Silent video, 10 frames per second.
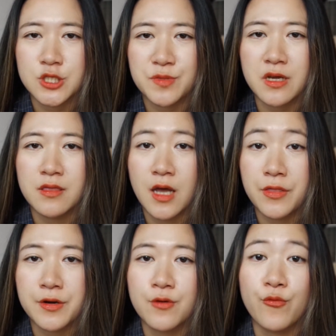to be
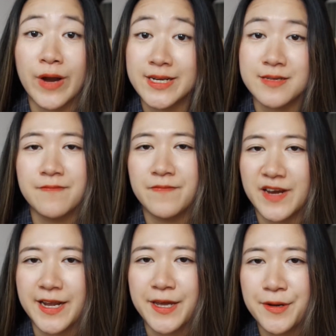another random
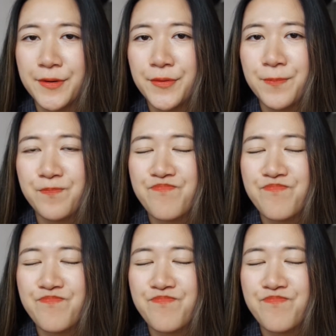video.